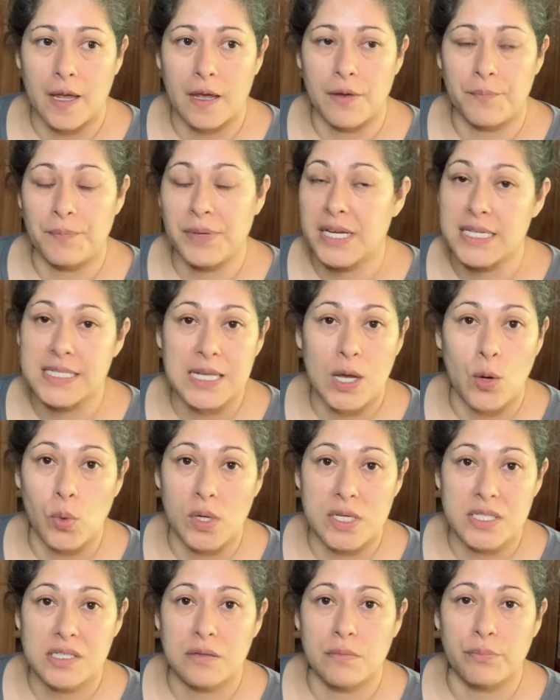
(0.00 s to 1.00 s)
because I
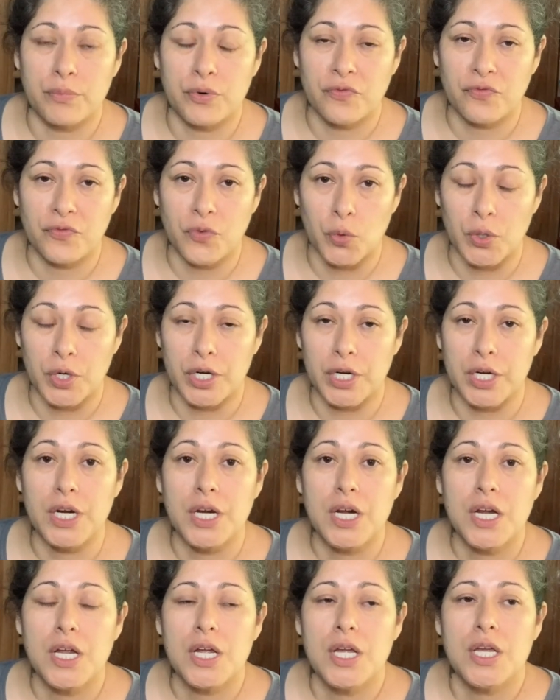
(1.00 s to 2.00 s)
wasn't before.
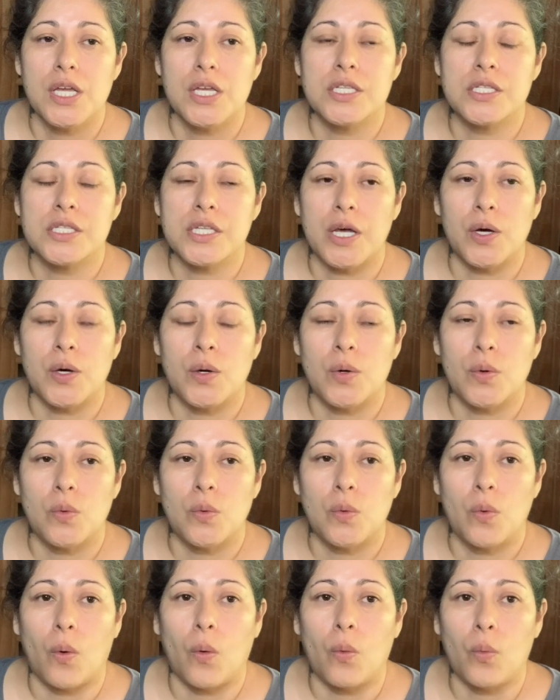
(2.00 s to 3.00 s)
So
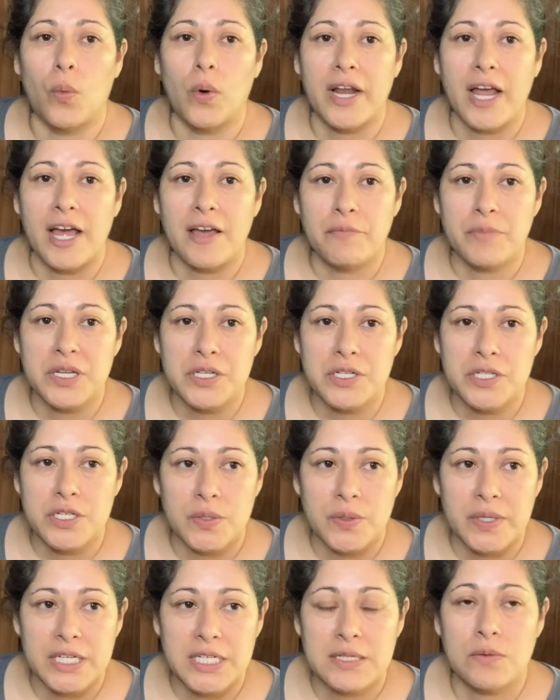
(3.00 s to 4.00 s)
what I've been
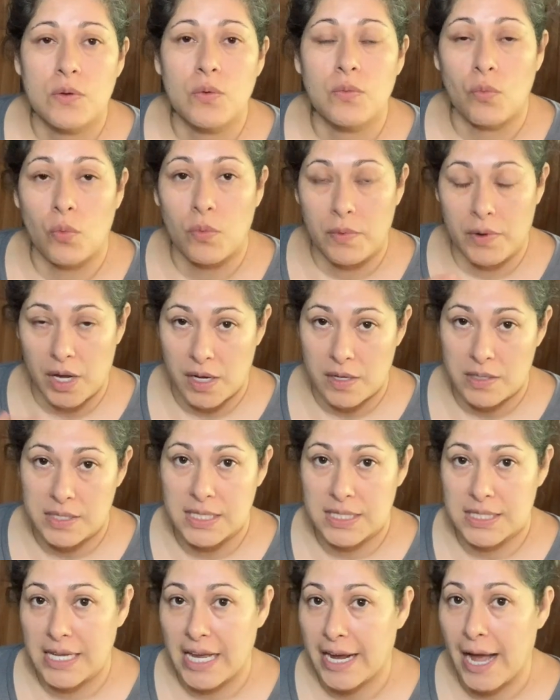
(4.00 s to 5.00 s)
doing
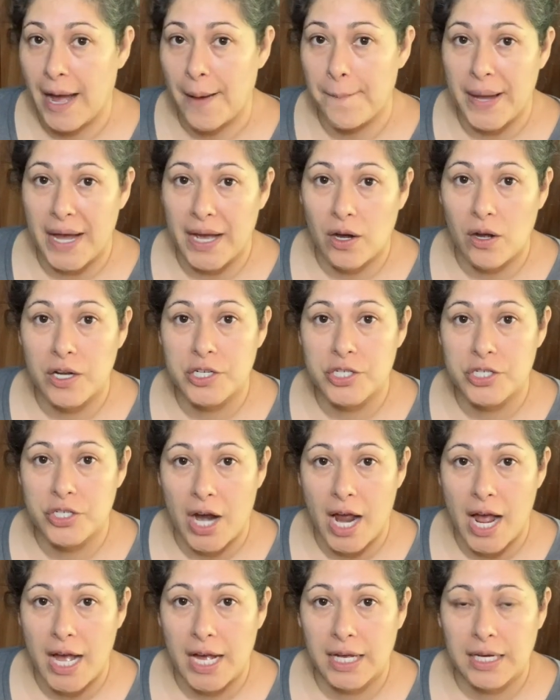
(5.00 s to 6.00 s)
since I got back on
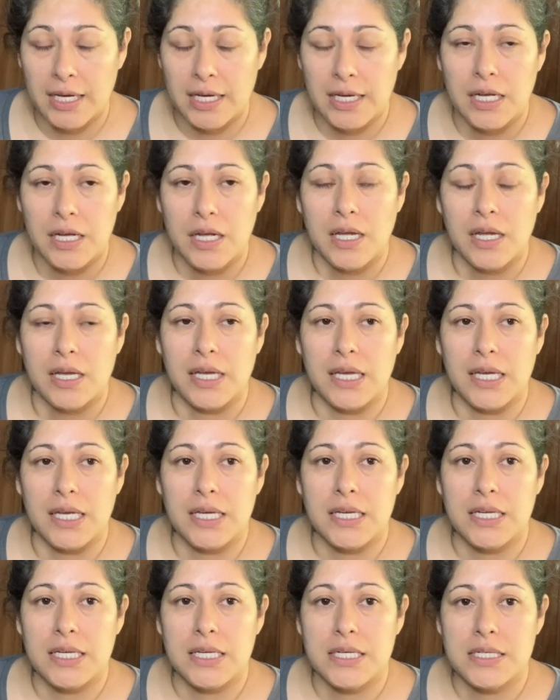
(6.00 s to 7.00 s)
track
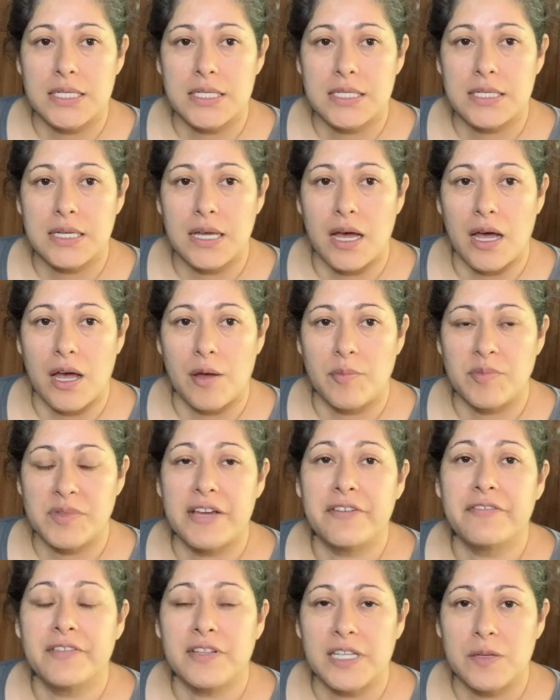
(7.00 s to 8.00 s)
is
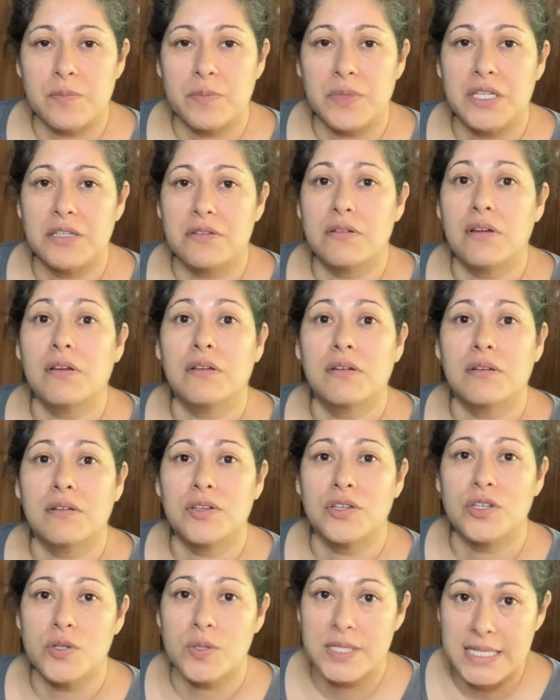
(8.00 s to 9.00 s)
definitely been
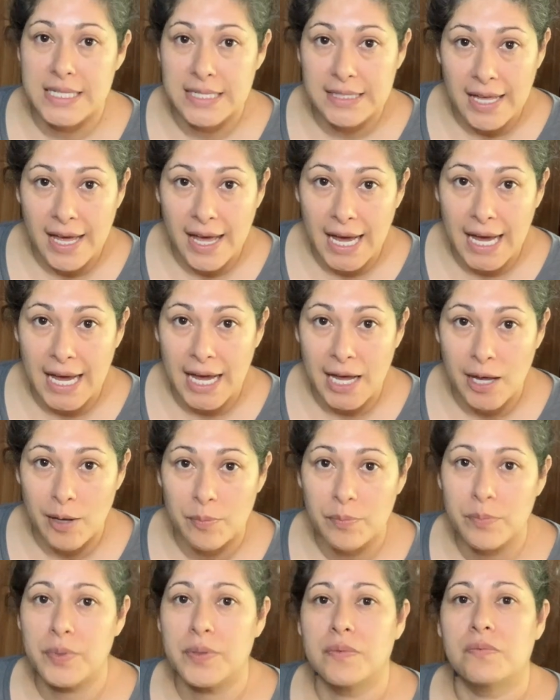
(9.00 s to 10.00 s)
using the app
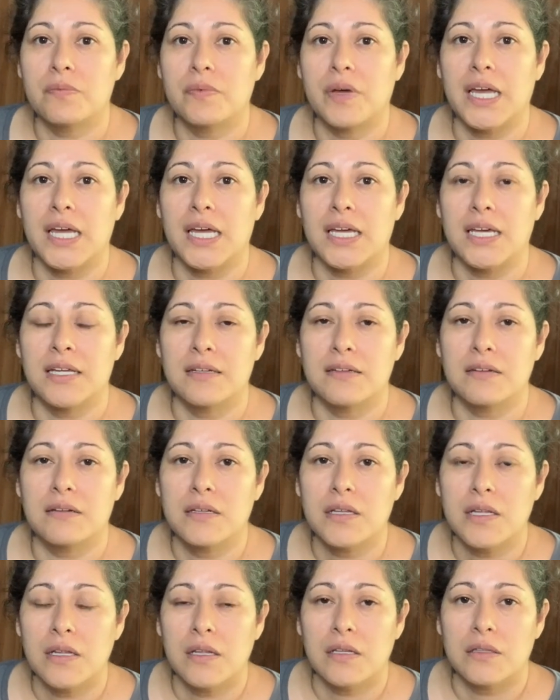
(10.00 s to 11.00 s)
and
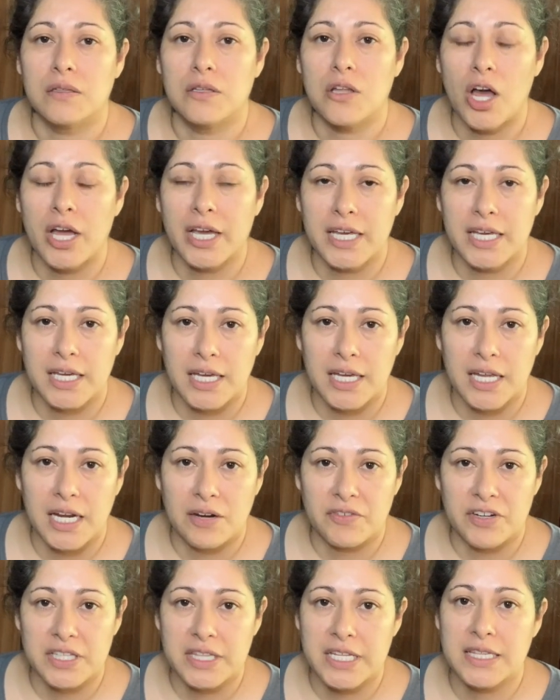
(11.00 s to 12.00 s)
logging in
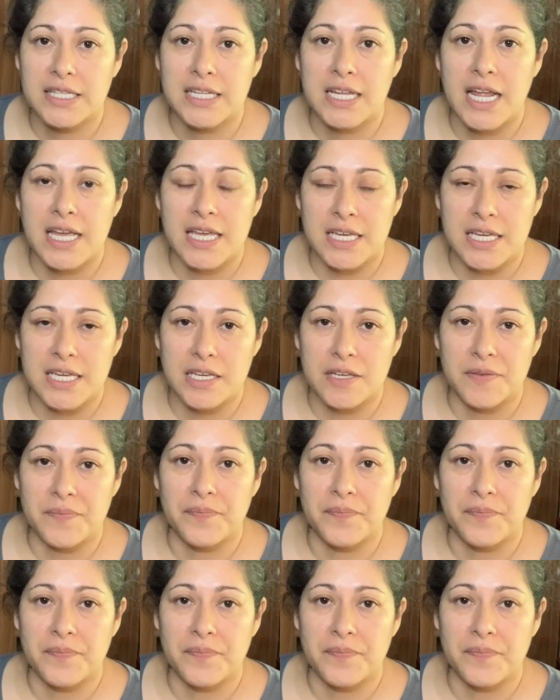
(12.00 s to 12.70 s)
everything that I eat.